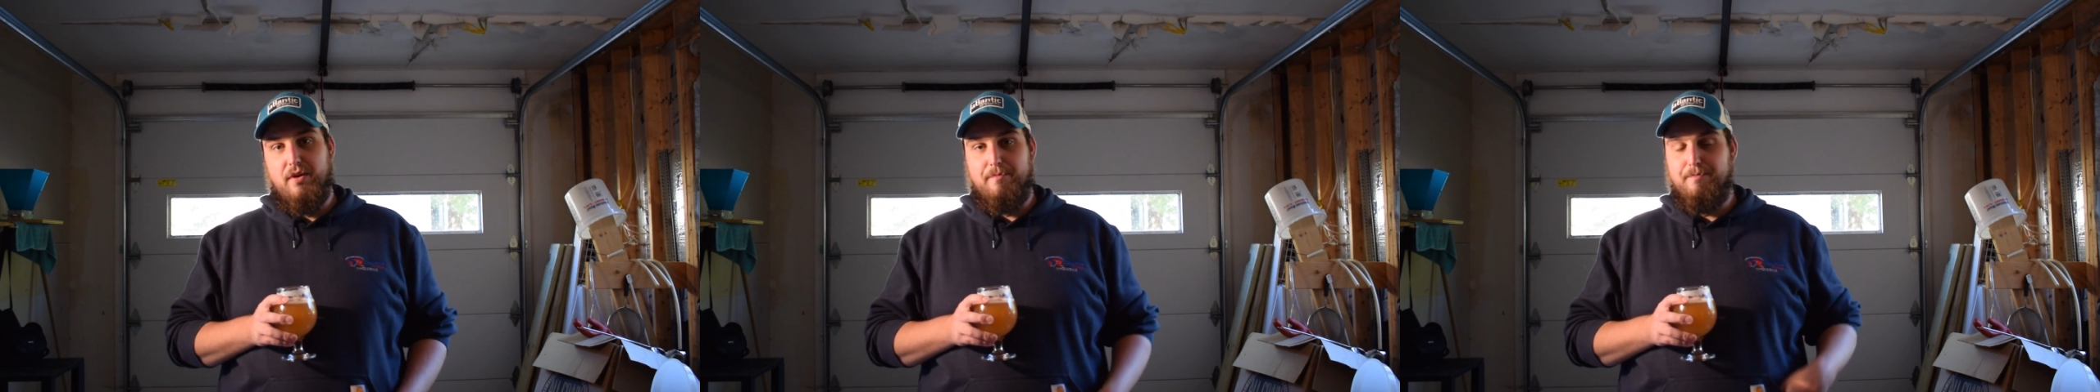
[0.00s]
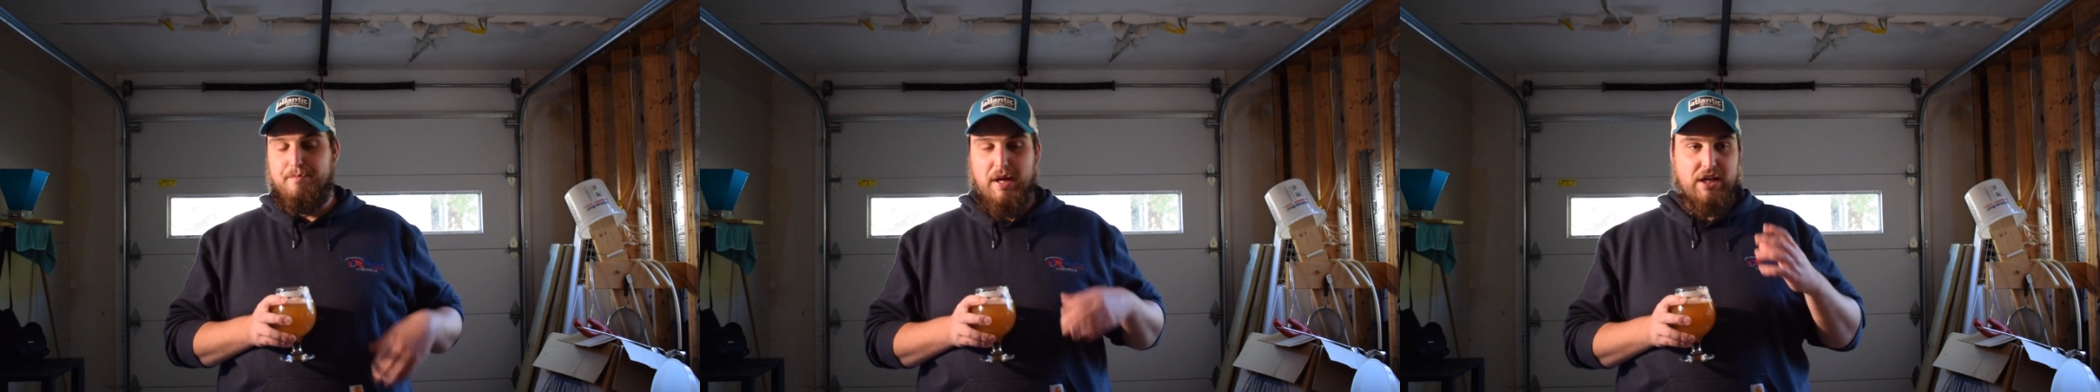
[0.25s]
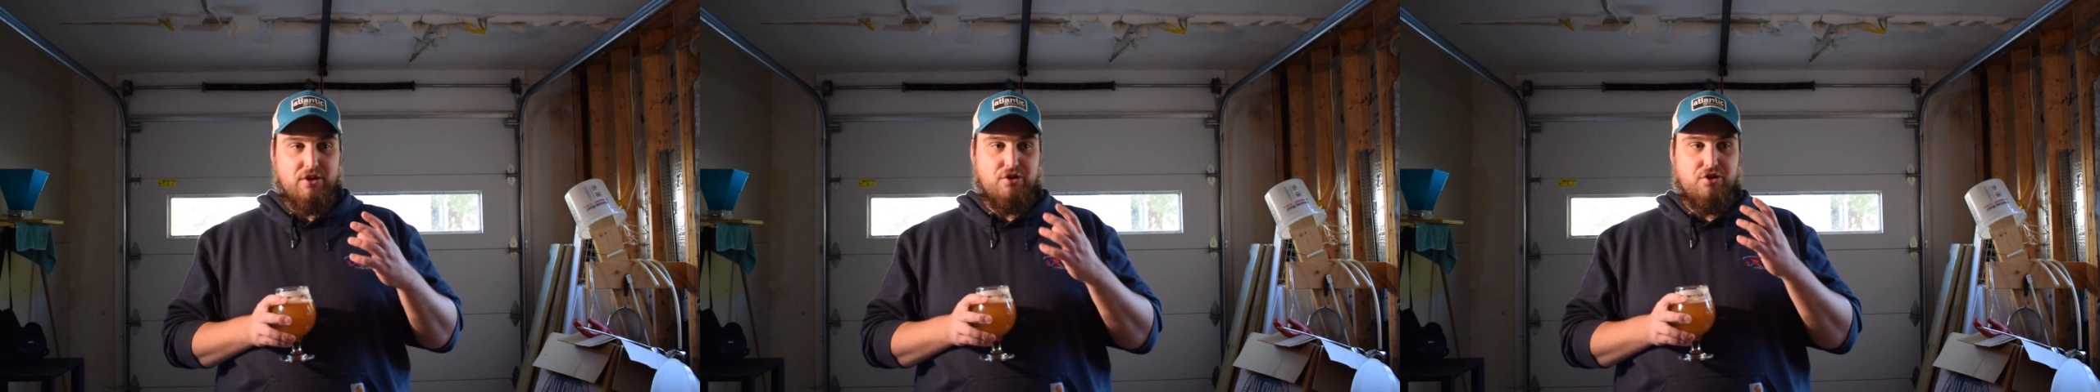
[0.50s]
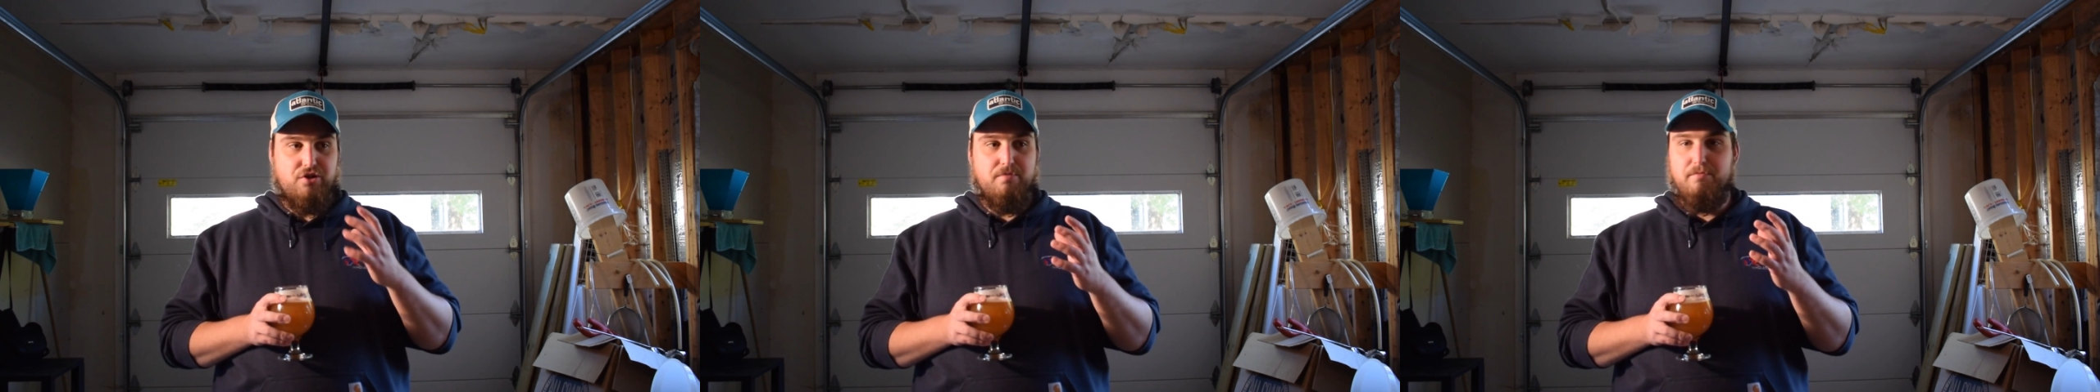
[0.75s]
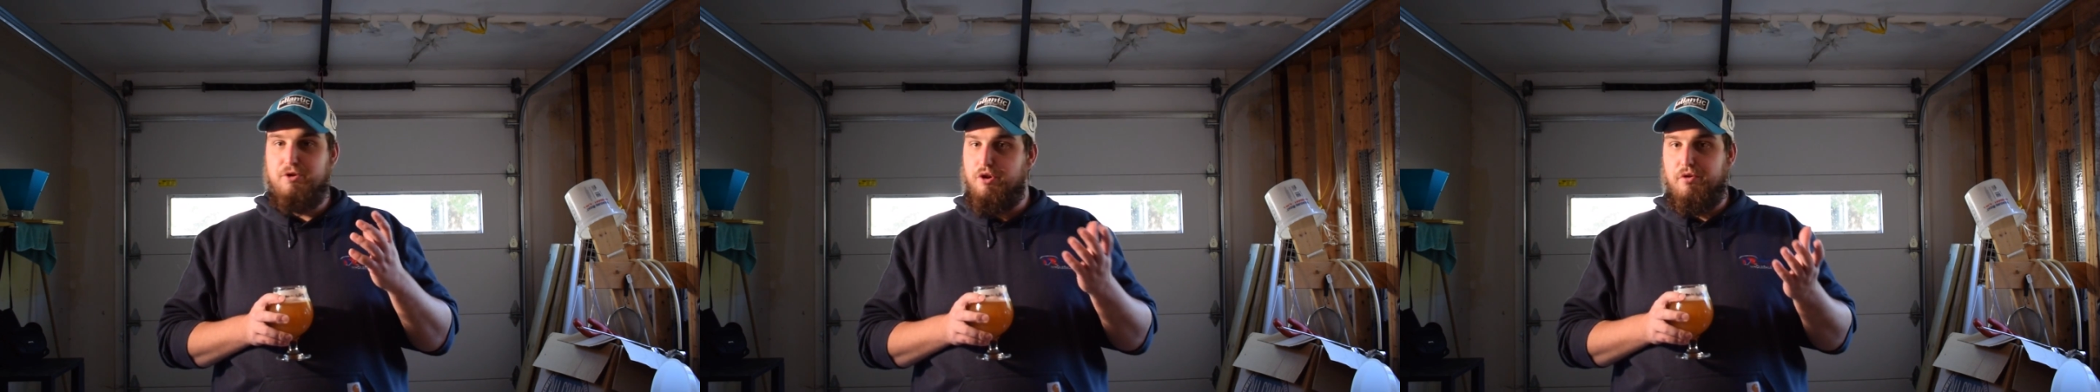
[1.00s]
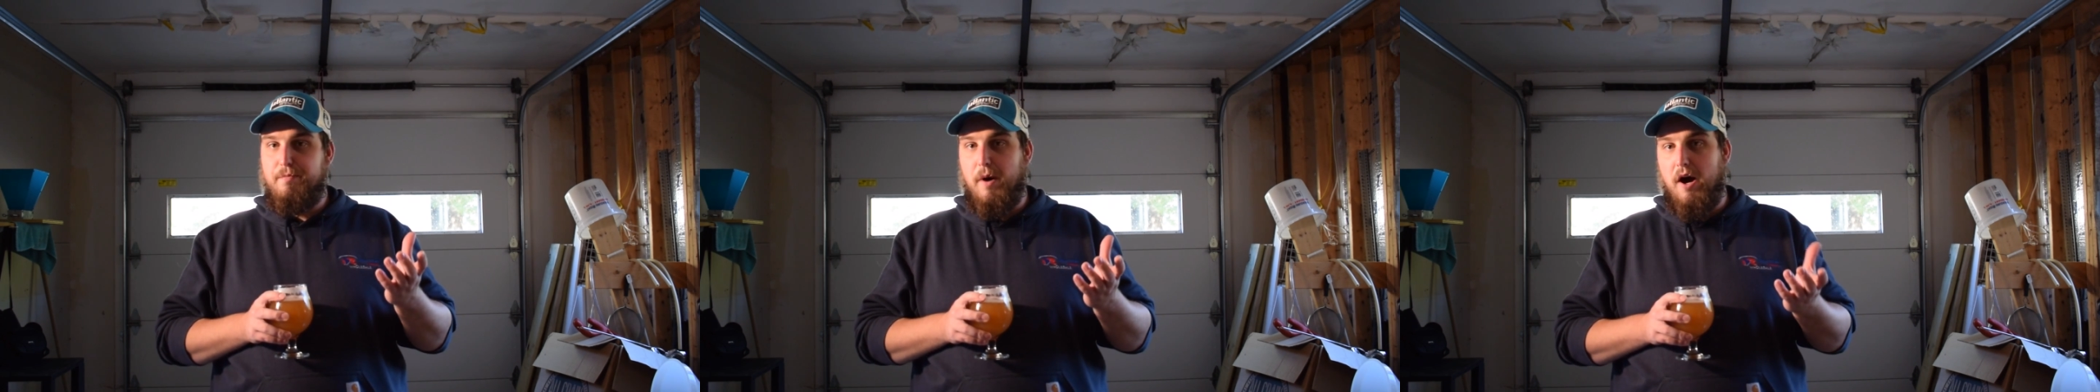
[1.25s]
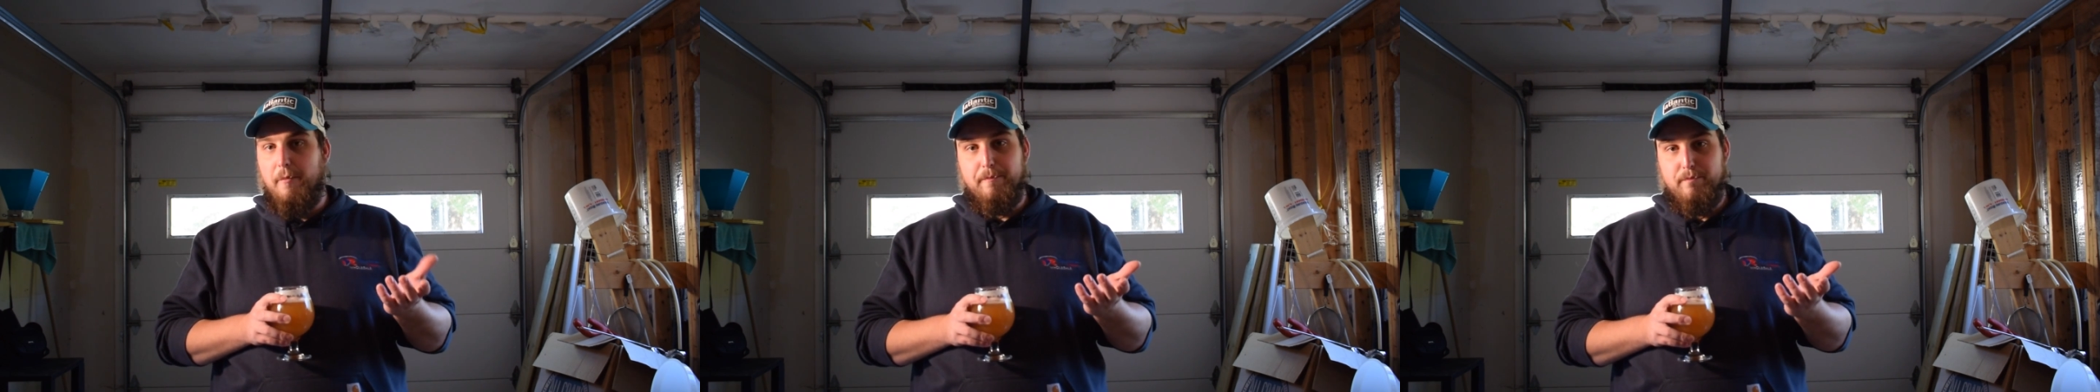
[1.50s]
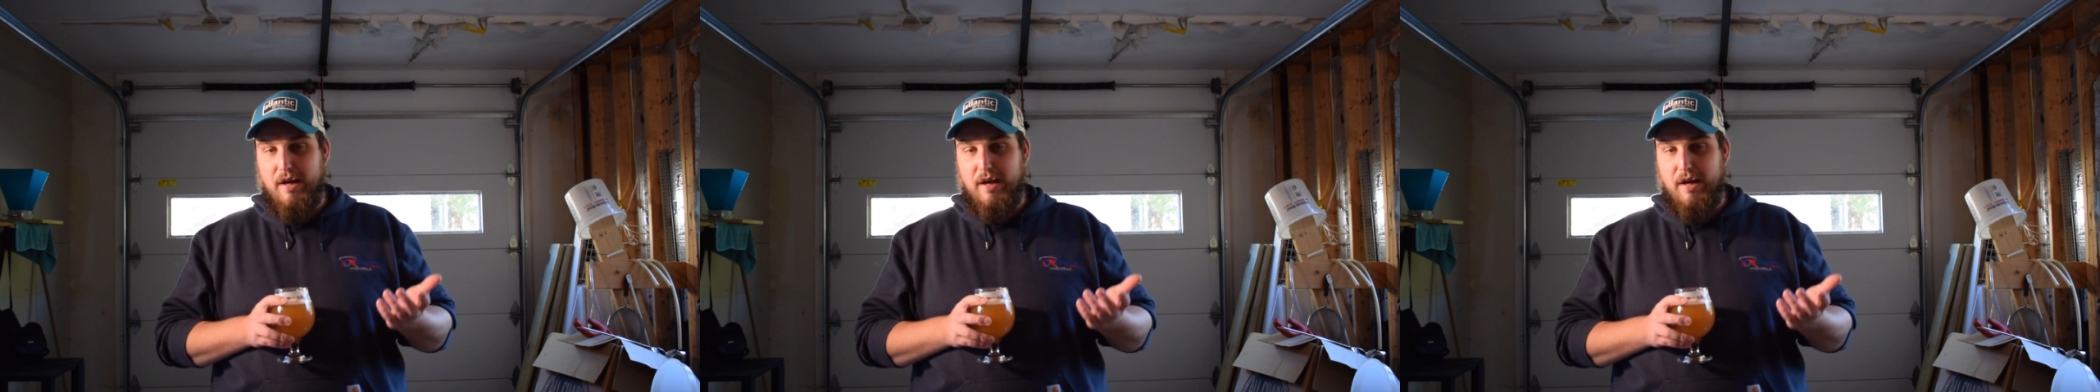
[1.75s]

a big juice bomb,